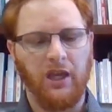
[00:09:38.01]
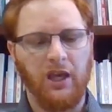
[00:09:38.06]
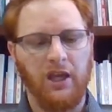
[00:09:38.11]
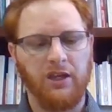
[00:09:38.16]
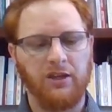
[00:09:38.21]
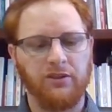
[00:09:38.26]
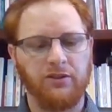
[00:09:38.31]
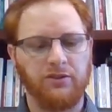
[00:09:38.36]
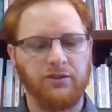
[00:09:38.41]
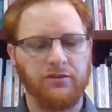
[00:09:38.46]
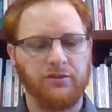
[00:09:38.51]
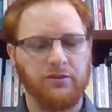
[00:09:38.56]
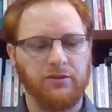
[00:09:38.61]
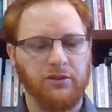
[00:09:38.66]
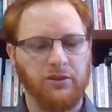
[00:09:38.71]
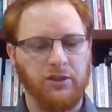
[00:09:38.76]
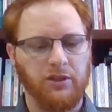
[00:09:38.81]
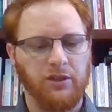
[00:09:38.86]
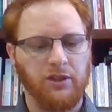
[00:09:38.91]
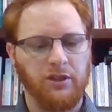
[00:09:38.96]
And
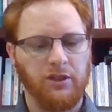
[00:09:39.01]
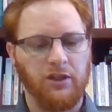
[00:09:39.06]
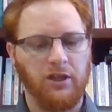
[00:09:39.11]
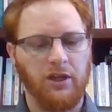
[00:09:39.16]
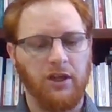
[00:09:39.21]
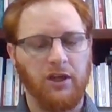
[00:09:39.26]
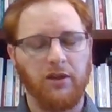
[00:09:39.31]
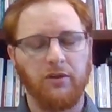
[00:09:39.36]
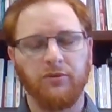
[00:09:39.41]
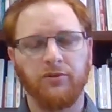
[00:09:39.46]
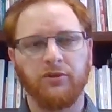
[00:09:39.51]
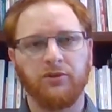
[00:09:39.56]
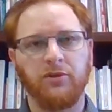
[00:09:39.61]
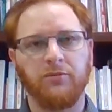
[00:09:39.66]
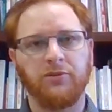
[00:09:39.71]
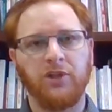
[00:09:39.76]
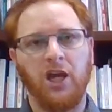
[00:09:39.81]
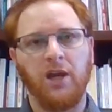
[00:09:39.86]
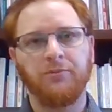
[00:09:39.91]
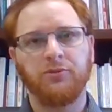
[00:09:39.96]

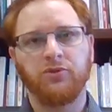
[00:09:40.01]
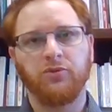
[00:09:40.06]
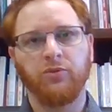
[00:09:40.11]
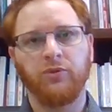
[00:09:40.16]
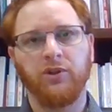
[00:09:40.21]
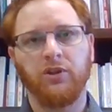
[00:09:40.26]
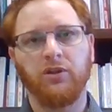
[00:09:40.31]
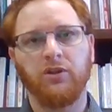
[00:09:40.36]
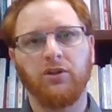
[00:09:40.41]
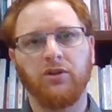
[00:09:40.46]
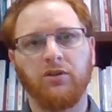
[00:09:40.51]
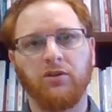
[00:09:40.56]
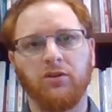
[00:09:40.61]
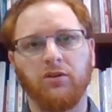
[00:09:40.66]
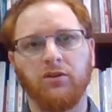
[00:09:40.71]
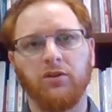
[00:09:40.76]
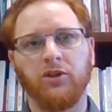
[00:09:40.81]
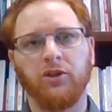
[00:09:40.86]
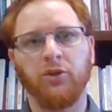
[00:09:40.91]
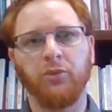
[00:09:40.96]
sometimes we
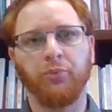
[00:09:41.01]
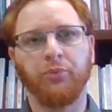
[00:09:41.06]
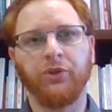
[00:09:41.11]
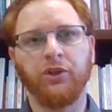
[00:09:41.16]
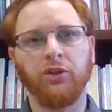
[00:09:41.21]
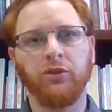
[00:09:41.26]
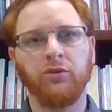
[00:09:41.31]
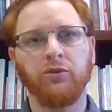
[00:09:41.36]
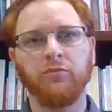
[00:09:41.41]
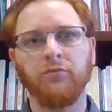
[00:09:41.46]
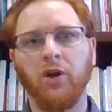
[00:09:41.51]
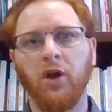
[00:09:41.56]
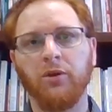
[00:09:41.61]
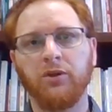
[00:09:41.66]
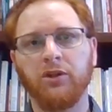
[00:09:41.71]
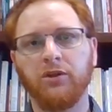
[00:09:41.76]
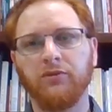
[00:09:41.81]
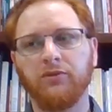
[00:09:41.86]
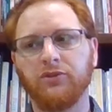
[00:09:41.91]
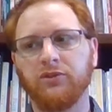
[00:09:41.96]
impugn
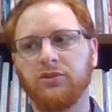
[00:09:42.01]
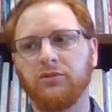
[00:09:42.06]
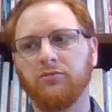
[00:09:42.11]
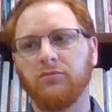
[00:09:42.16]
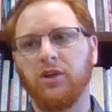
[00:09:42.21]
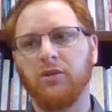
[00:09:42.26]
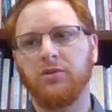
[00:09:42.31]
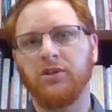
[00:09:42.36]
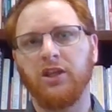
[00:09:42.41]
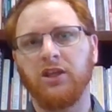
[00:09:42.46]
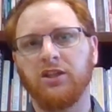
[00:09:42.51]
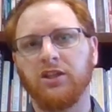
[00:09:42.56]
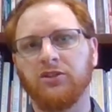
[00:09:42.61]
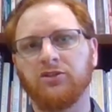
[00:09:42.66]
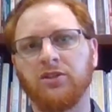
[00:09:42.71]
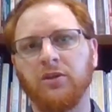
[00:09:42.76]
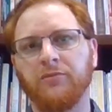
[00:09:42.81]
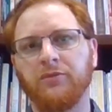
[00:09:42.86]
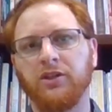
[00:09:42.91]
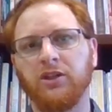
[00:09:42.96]
motives. Maybe they did
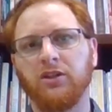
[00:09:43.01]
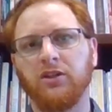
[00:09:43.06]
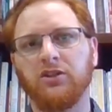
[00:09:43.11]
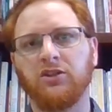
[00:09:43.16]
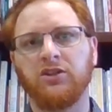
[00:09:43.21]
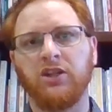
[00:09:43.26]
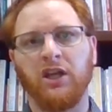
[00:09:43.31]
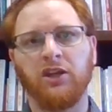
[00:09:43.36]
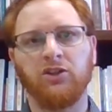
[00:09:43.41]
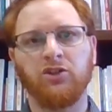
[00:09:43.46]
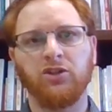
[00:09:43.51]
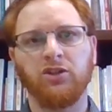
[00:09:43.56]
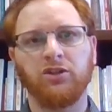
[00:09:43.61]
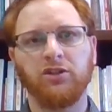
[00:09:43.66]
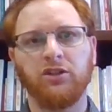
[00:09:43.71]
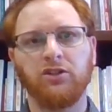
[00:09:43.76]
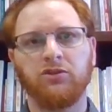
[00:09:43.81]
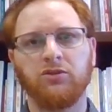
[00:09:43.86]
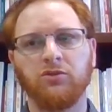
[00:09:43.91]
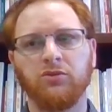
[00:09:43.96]
something
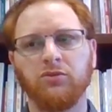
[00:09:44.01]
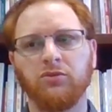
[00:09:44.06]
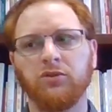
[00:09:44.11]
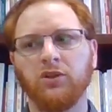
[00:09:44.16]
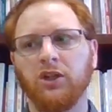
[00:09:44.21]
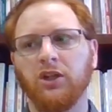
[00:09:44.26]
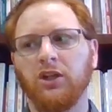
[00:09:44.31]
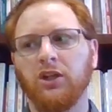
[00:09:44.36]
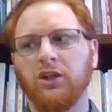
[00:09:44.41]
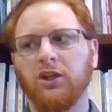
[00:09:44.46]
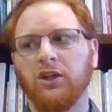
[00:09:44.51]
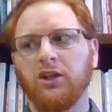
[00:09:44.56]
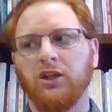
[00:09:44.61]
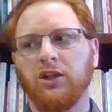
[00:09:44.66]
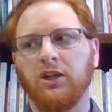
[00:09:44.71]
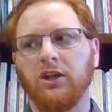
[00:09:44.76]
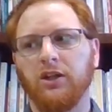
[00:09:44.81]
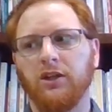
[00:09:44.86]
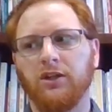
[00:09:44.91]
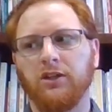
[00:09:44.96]
intentionally to
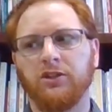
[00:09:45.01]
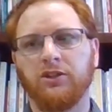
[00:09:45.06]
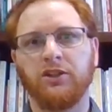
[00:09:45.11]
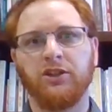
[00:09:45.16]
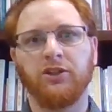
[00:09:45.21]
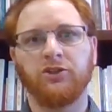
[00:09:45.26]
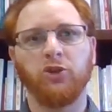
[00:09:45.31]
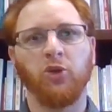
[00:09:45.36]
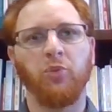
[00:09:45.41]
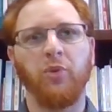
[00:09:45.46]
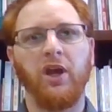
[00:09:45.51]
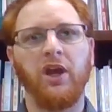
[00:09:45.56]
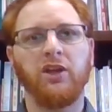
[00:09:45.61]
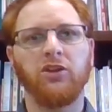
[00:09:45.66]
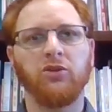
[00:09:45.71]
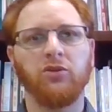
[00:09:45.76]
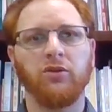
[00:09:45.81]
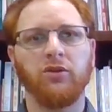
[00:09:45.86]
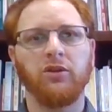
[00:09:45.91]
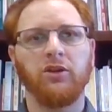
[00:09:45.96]
disobey
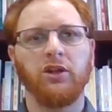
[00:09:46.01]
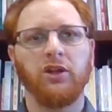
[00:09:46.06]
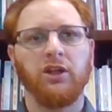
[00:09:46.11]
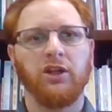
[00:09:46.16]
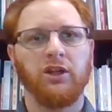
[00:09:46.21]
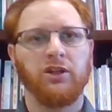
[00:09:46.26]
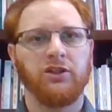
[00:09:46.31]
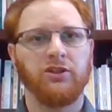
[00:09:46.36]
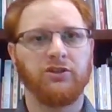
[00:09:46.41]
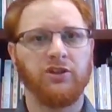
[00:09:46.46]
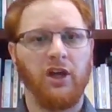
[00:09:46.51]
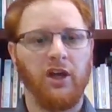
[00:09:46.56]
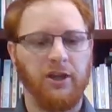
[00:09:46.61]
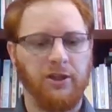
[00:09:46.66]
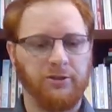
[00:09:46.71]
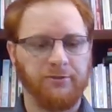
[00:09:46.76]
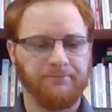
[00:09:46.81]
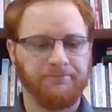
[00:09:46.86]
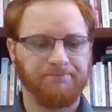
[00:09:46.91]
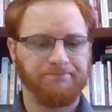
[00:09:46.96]
your
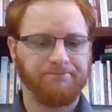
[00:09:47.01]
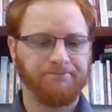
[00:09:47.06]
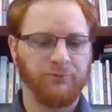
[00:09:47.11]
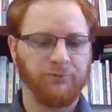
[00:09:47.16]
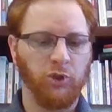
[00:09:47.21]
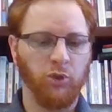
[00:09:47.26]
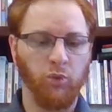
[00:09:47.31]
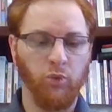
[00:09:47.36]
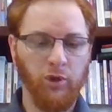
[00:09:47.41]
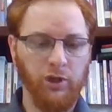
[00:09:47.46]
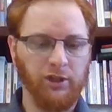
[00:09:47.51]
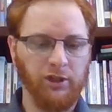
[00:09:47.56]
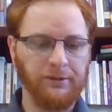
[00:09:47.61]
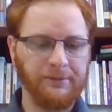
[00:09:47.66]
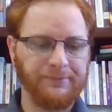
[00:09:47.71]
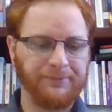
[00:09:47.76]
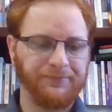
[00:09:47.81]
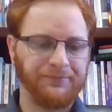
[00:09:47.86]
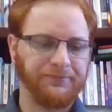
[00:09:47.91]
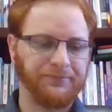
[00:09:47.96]
desire, your
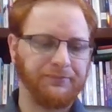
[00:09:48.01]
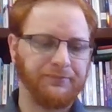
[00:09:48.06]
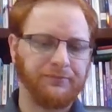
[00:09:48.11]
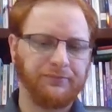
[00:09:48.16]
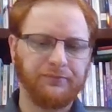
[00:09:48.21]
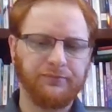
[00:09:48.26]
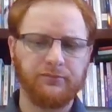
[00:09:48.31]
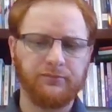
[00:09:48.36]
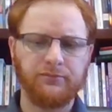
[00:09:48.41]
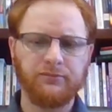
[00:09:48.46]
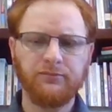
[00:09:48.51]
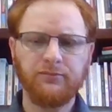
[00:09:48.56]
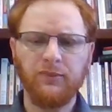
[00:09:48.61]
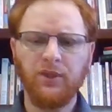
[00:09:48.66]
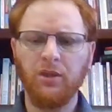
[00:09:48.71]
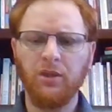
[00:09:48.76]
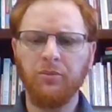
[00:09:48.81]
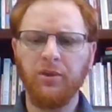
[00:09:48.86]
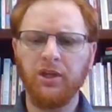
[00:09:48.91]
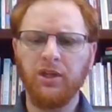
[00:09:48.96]
will.
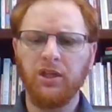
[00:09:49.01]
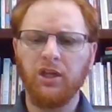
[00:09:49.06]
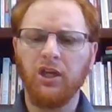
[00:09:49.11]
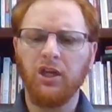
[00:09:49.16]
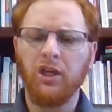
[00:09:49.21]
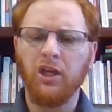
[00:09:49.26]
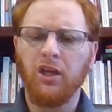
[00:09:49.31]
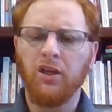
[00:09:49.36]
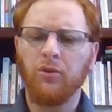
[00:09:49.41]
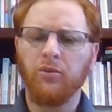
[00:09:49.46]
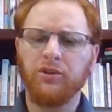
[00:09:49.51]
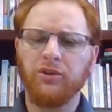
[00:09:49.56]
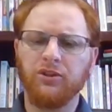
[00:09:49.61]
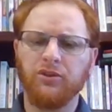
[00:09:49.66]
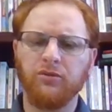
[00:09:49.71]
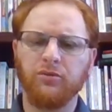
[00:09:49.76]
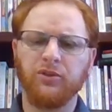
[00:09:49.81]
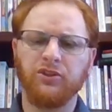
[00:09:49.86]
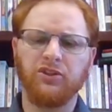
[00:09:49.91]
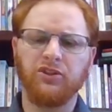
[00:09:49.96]
But
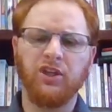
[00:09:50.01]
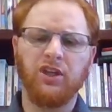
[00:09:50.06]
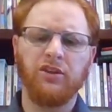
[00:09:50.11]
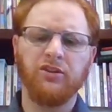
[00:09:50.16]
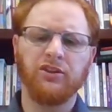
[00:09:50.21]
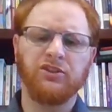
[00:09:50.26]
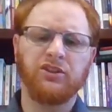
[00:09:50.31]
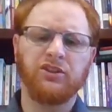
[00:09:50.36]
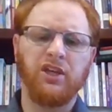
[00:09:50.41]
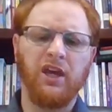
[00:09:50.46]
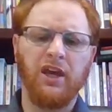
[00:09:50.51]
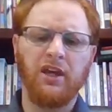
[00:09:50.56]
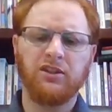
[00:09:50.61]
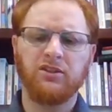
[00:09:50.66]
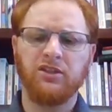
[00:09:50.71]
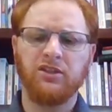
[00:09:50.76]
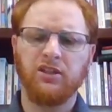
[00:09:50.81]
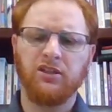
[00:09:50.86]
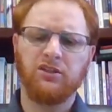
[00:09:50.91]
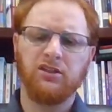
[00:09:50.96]
we see in this
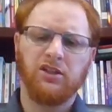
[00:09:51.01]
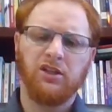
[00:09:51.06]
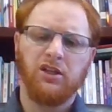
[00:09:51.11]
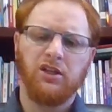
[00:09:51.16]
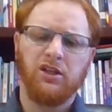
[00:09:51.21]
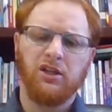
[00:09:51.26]
text that